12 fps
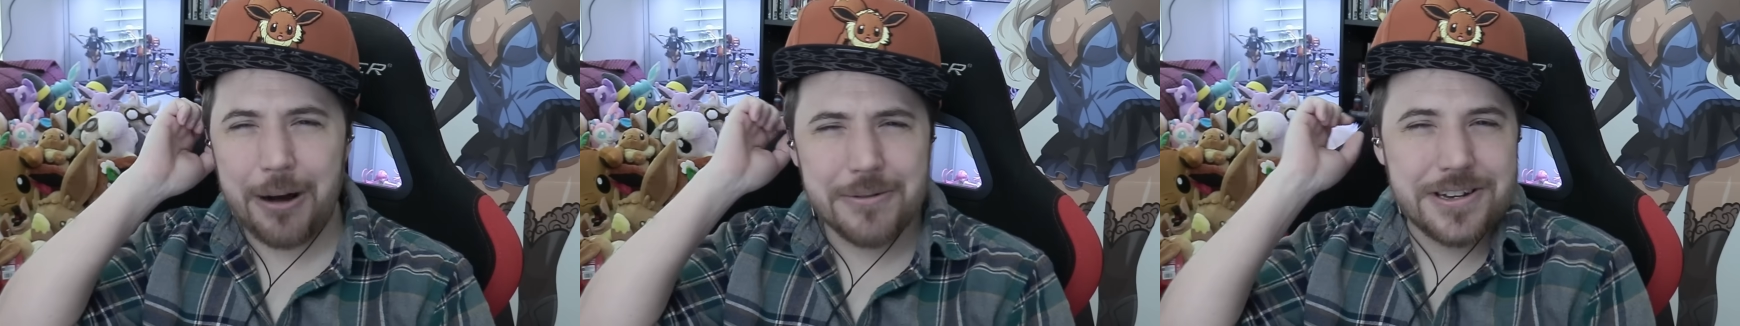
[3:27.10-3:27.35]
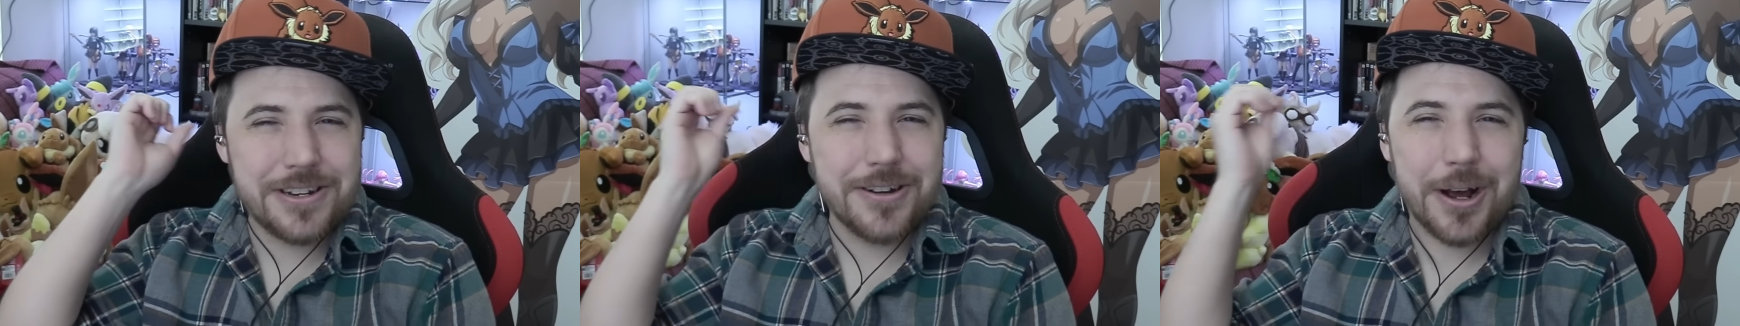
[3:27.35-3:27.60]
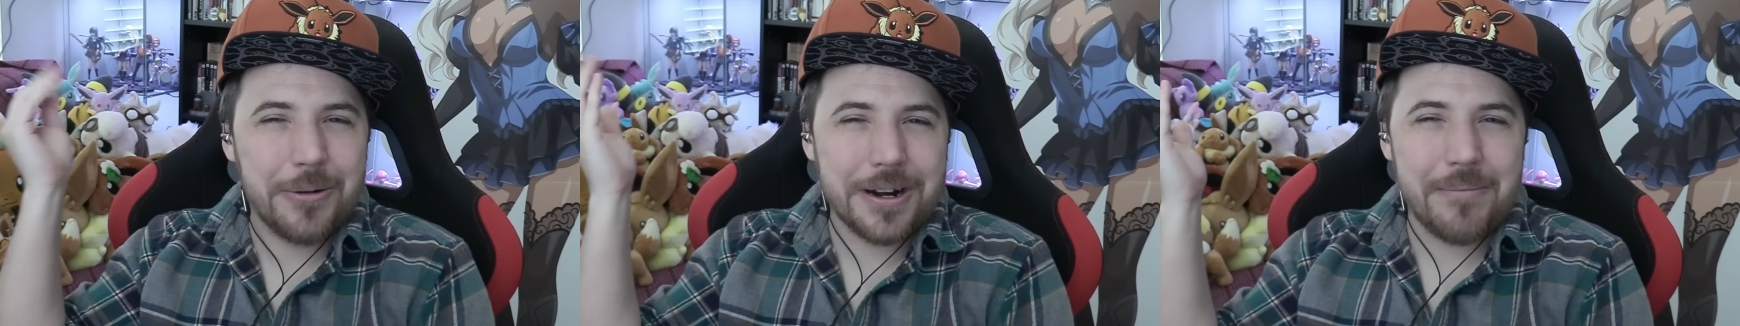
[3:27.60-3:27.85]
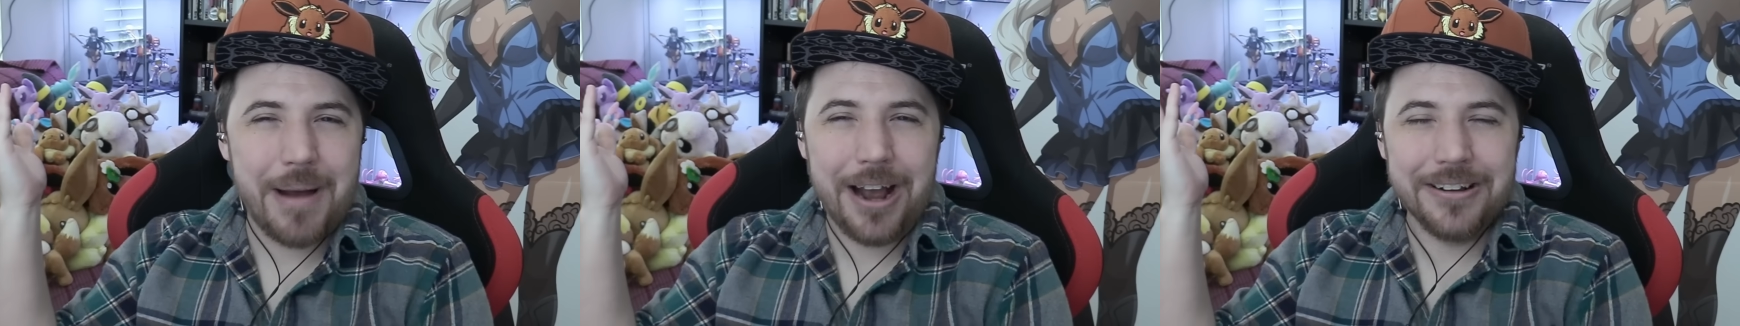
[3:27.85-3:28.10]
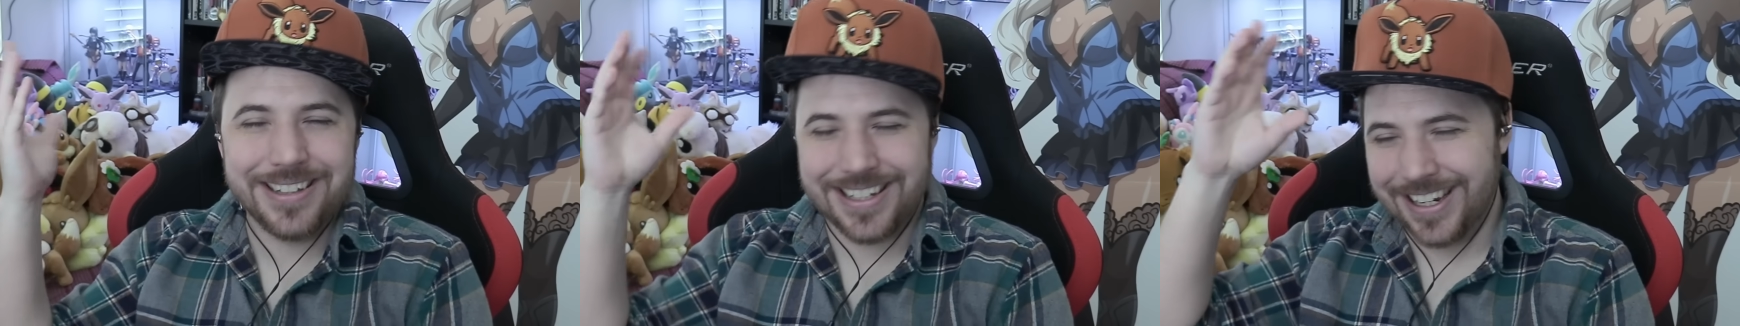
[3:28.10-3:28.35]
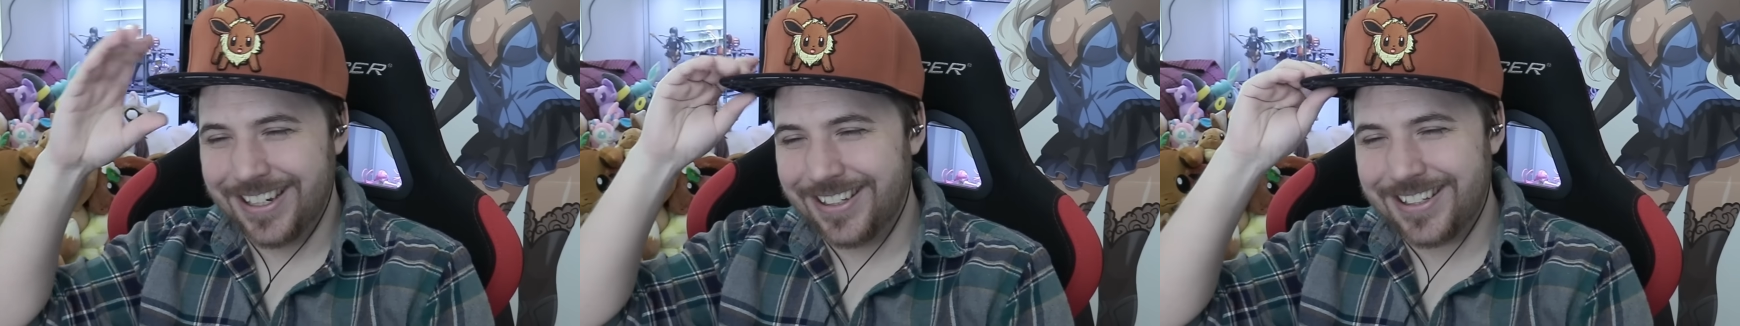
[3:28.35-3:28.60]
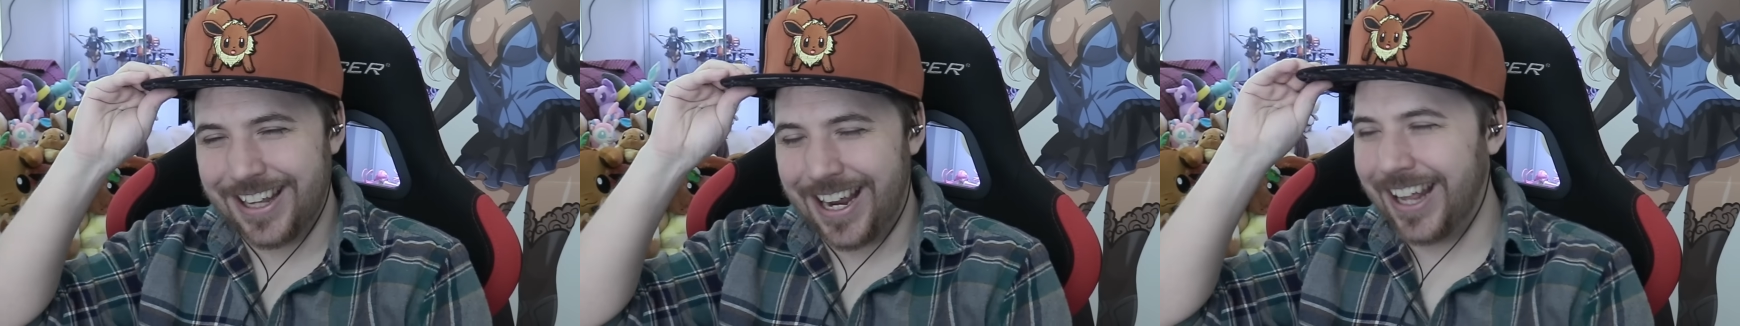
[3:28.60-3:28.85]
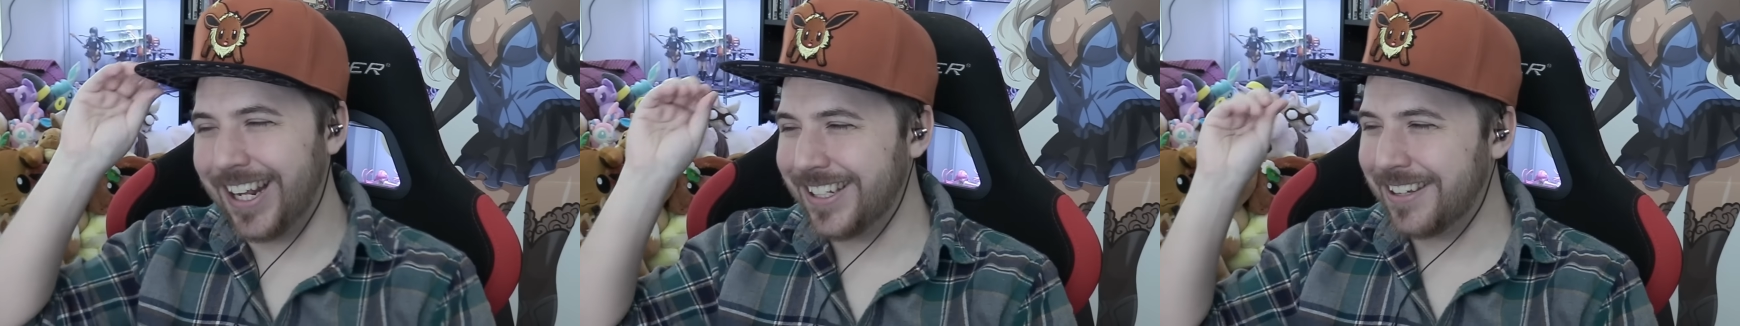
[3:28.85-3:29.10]
How would you know what a mouse is?
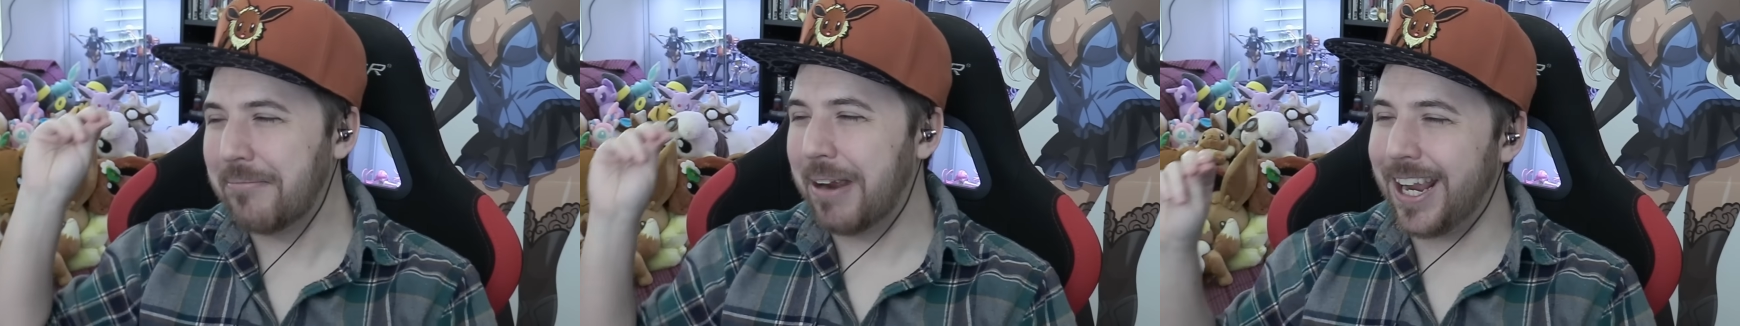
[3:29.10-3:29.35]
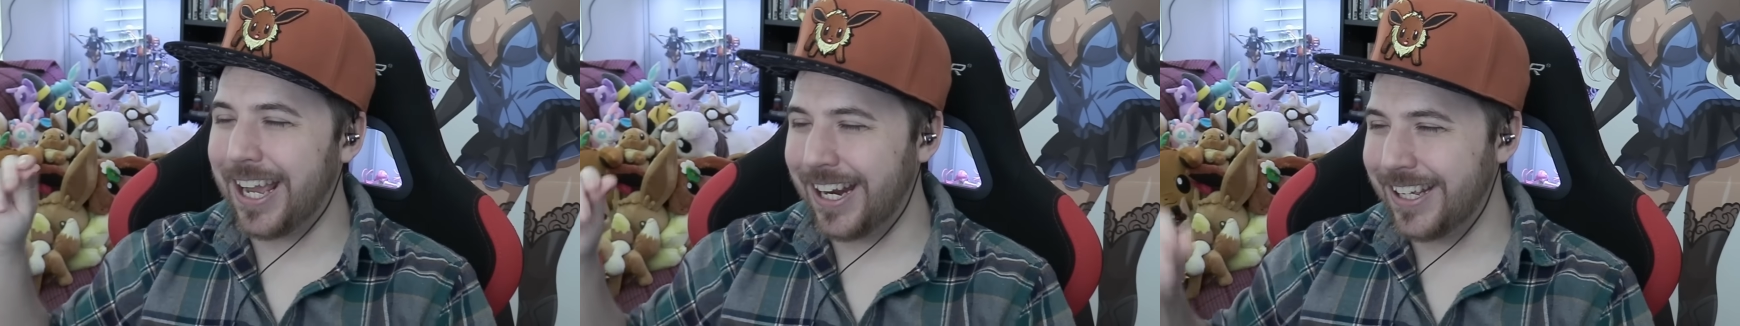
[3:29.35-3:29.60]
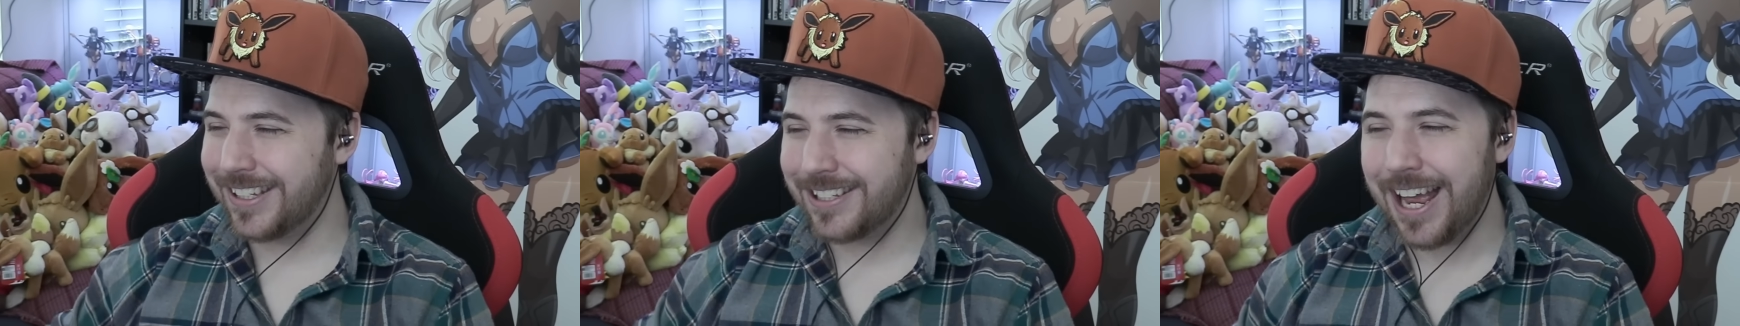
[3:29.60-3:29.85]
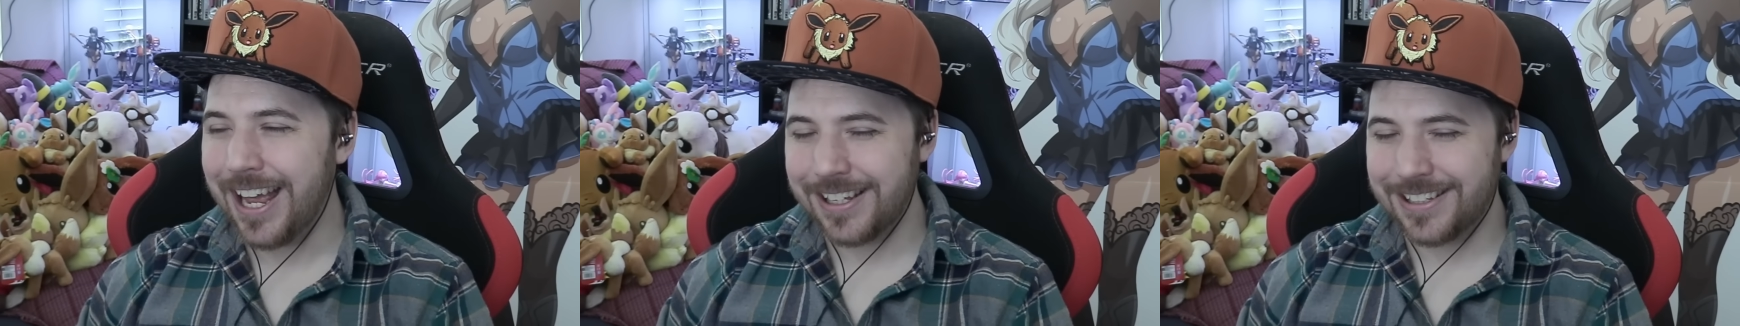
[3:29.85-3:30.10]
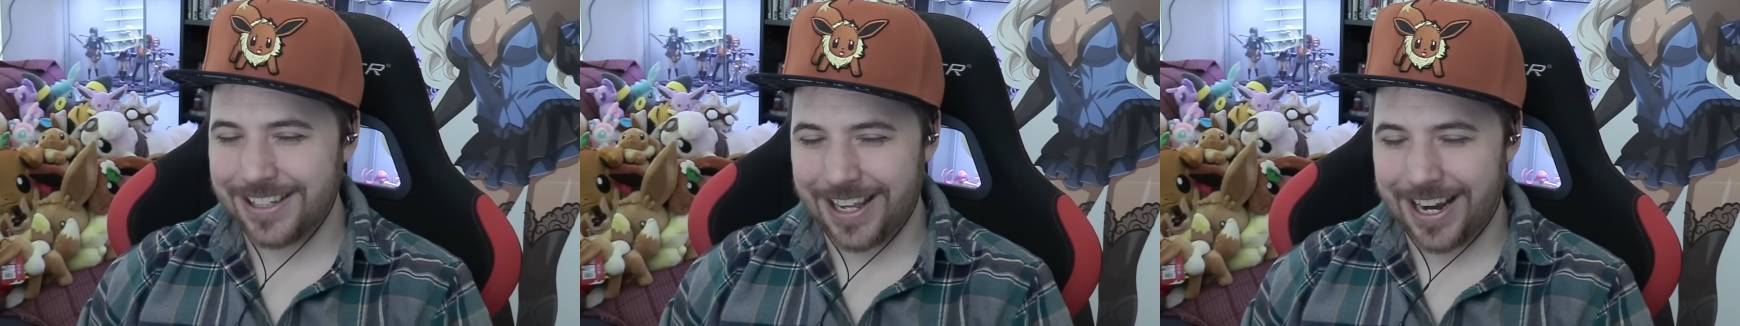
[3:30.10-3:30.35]
Like, that doesn't make any sense.